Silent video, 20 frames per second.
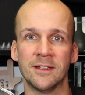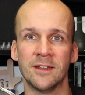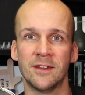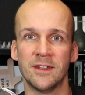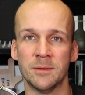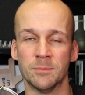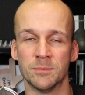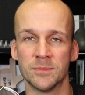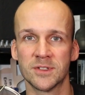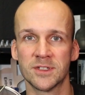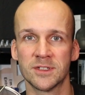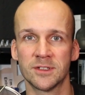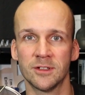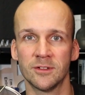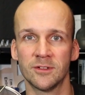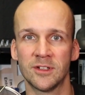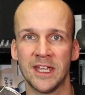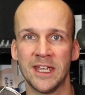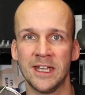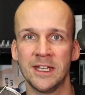Line Themes,
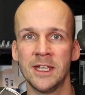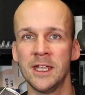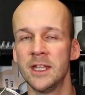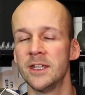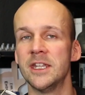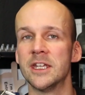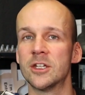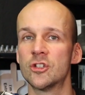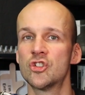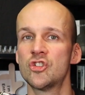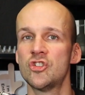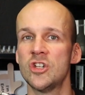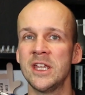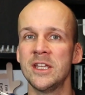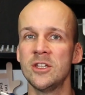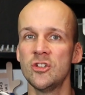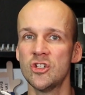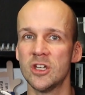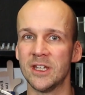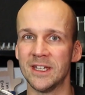okay? The
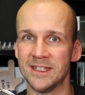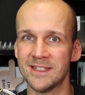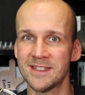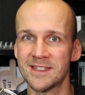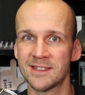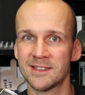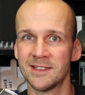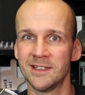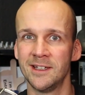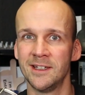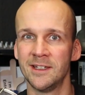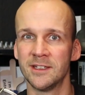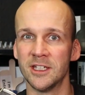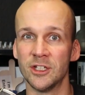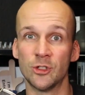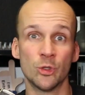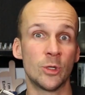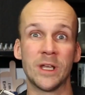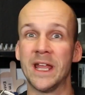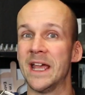exchange is,
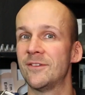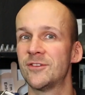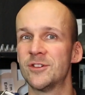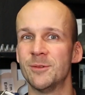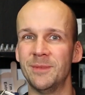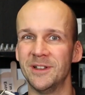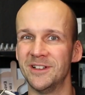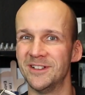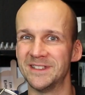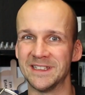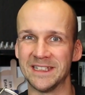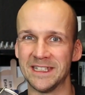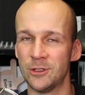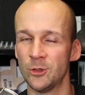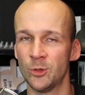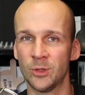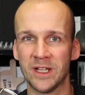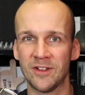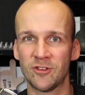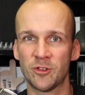you don't have to build it. You
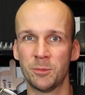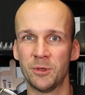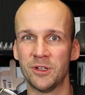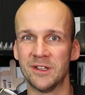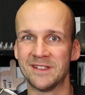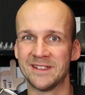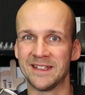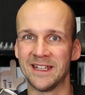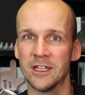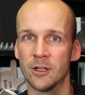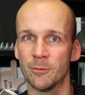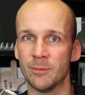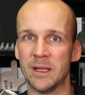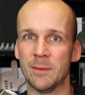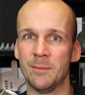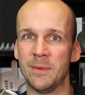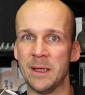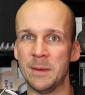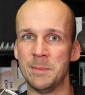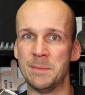don't have to put it together
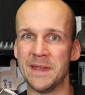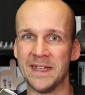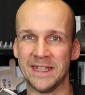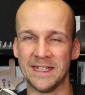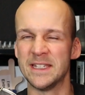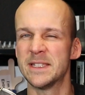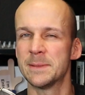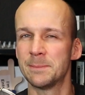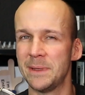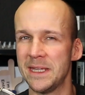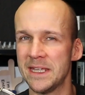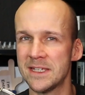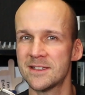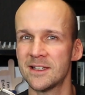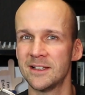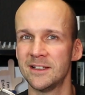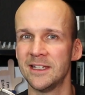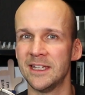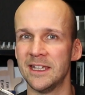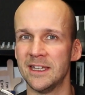bit by bit. It's
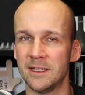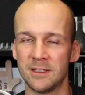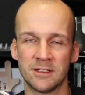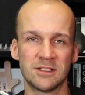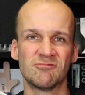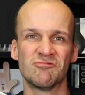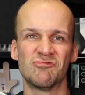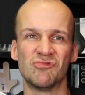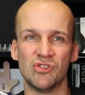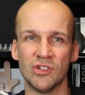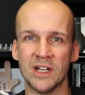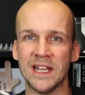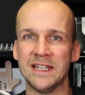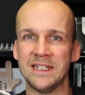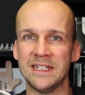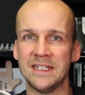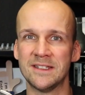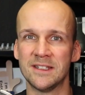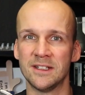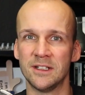basically
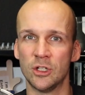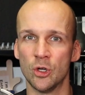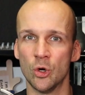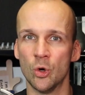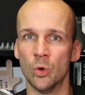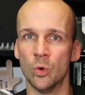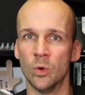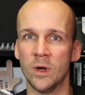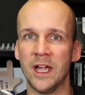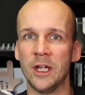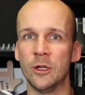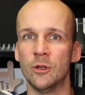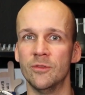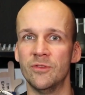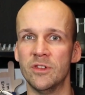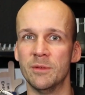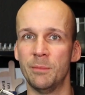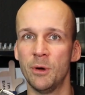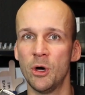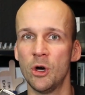ready to go out
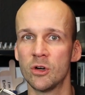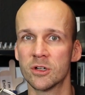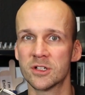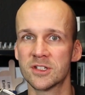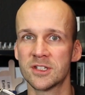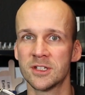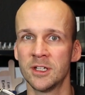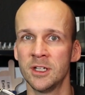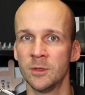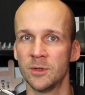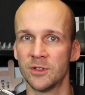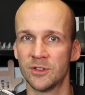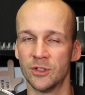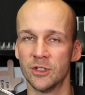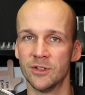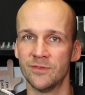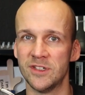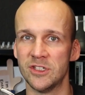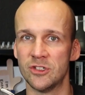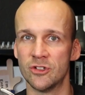of the box with
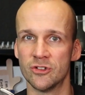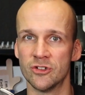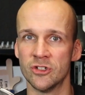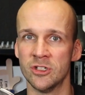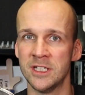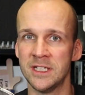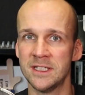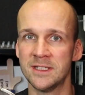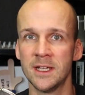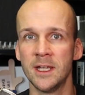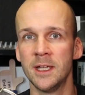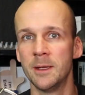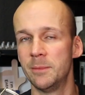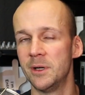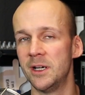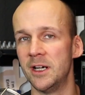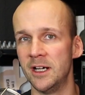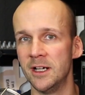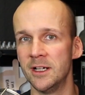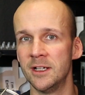all the features you need,
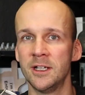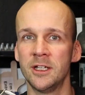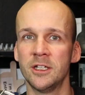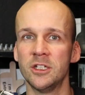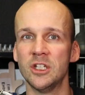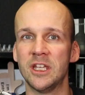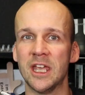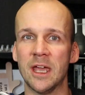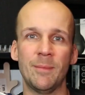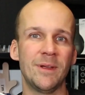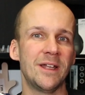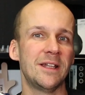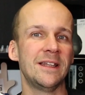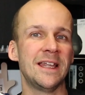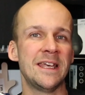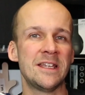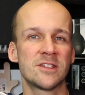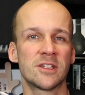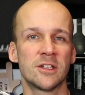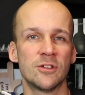but you get a bit
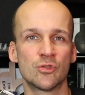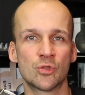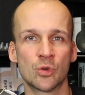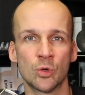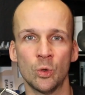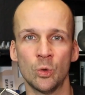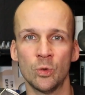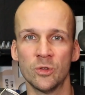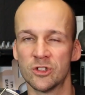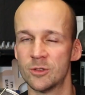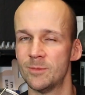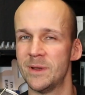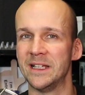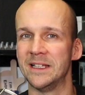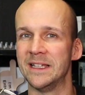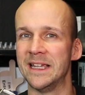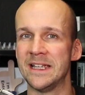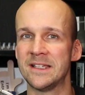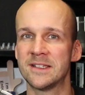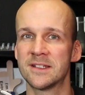less control. There's a
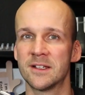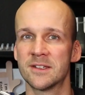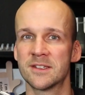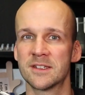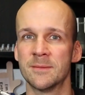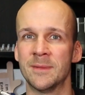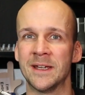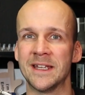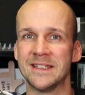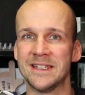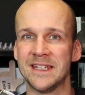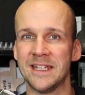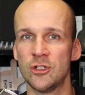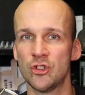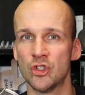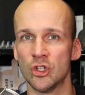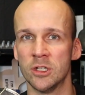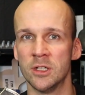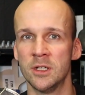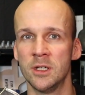bit less
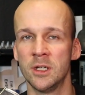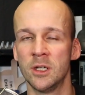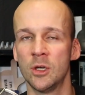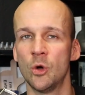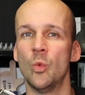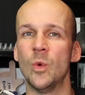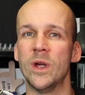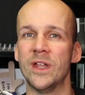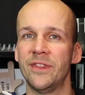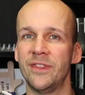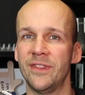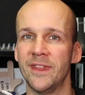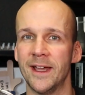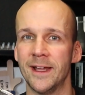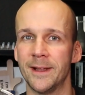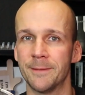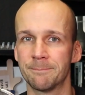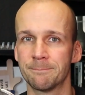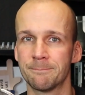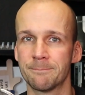customization with
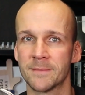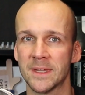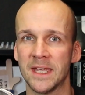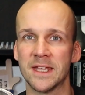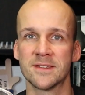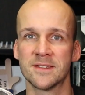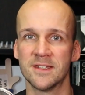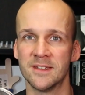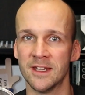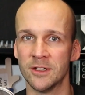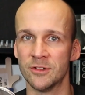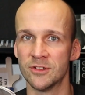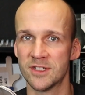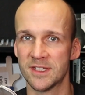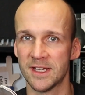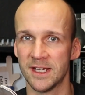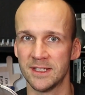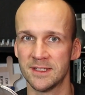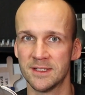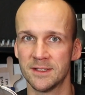that. That's the
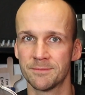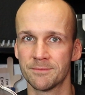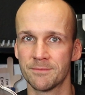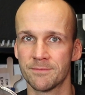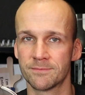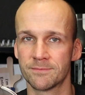downside.